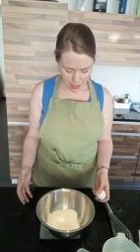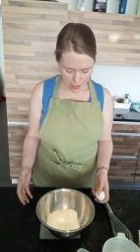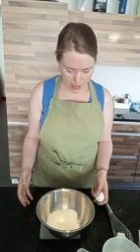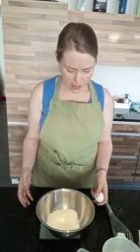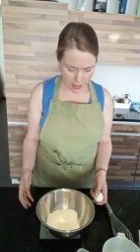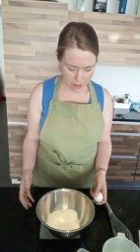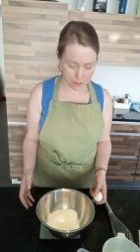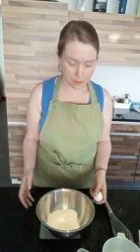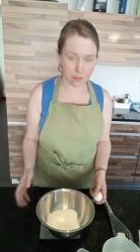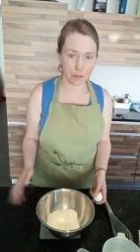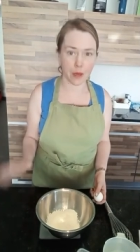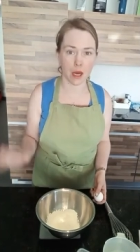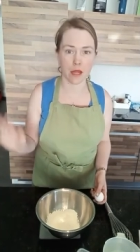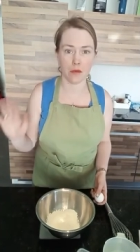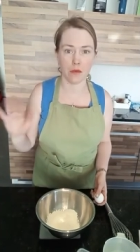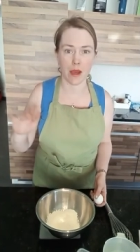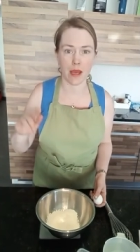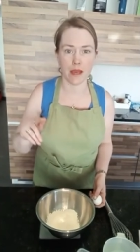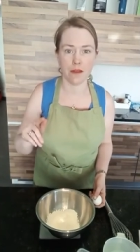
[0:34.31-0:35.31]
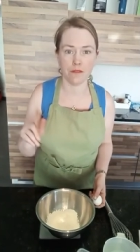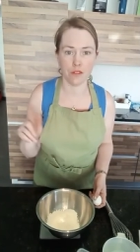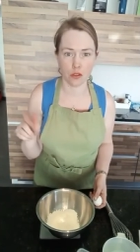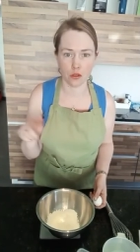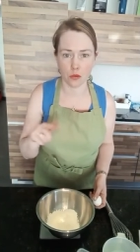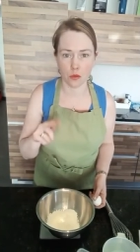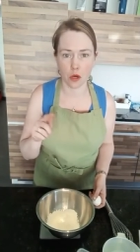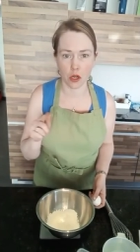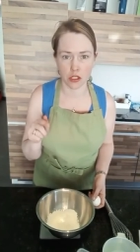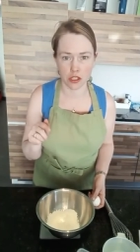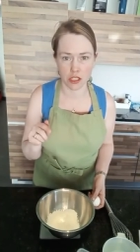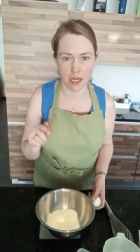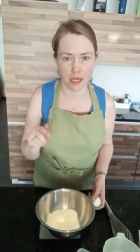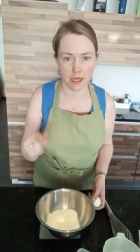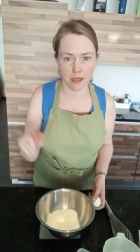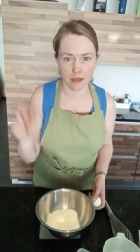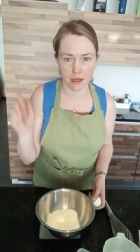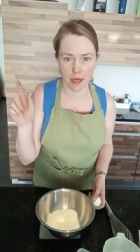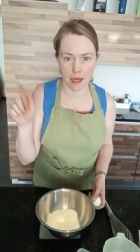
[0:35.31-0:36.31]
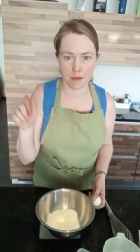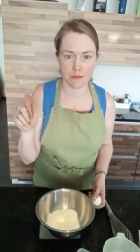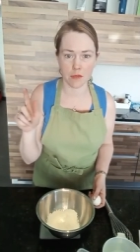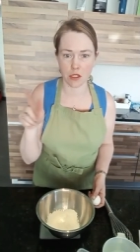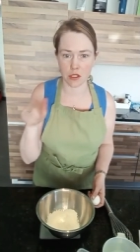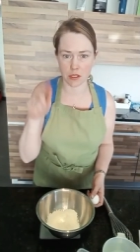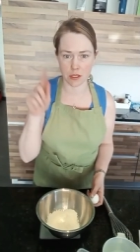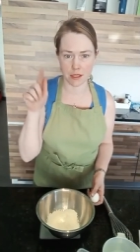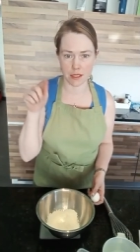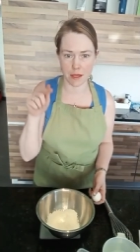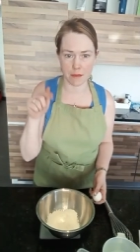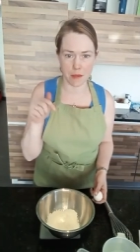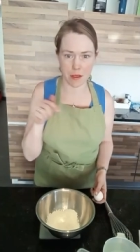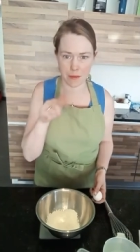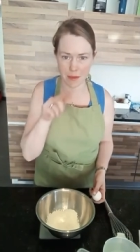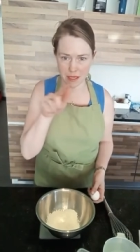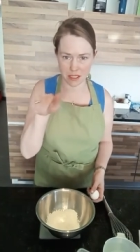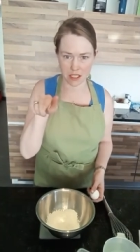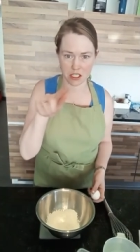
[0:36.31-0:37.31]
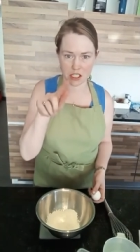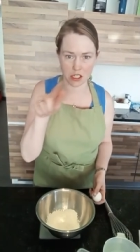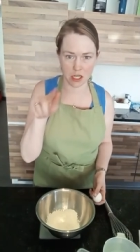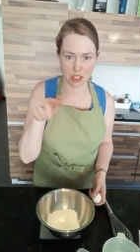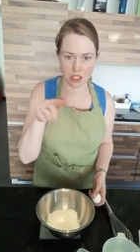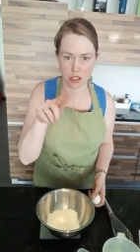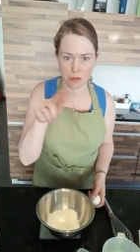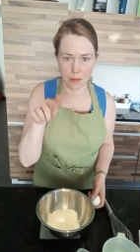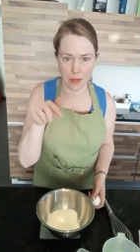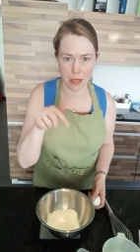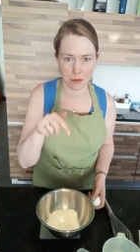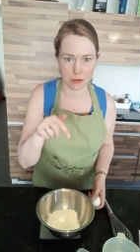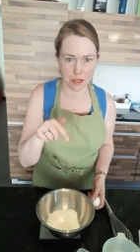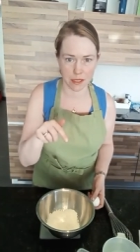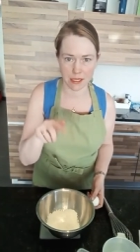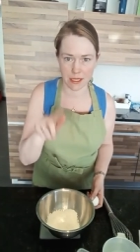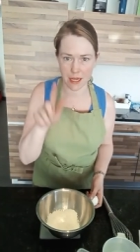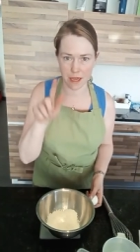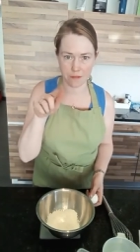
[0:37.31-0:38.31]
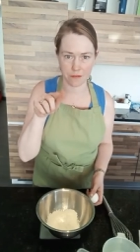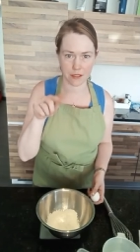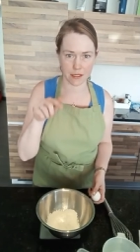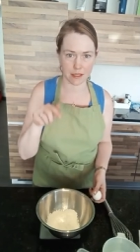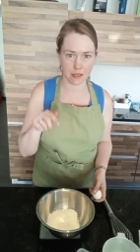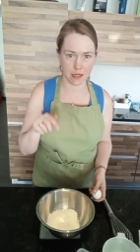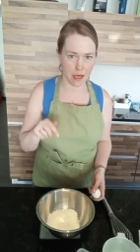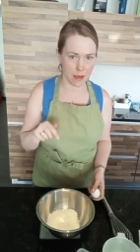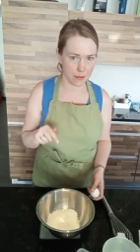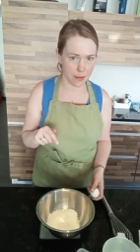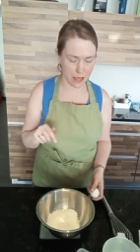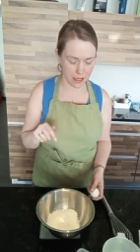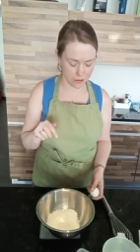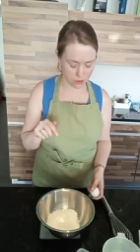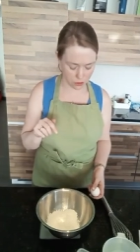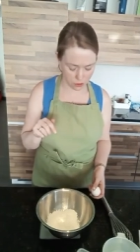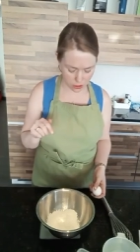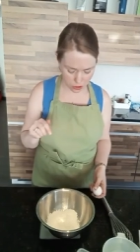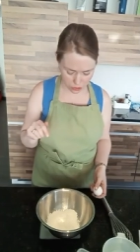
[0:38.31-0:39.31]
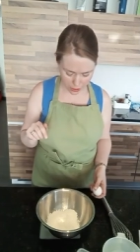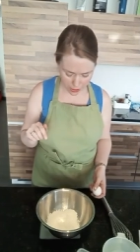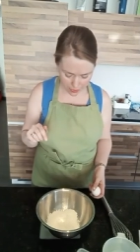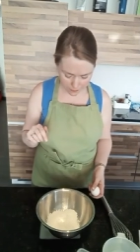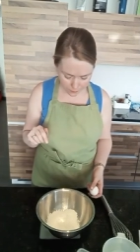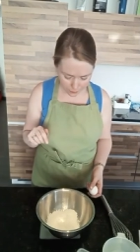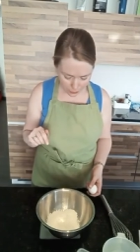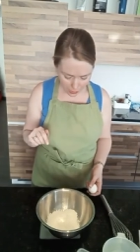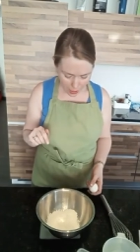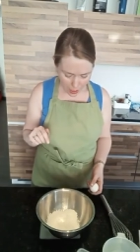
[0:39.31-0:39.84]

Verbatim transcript: Um, by the way, if you're watching, um, you can send me a message and I should be able to see if it appears on the screen.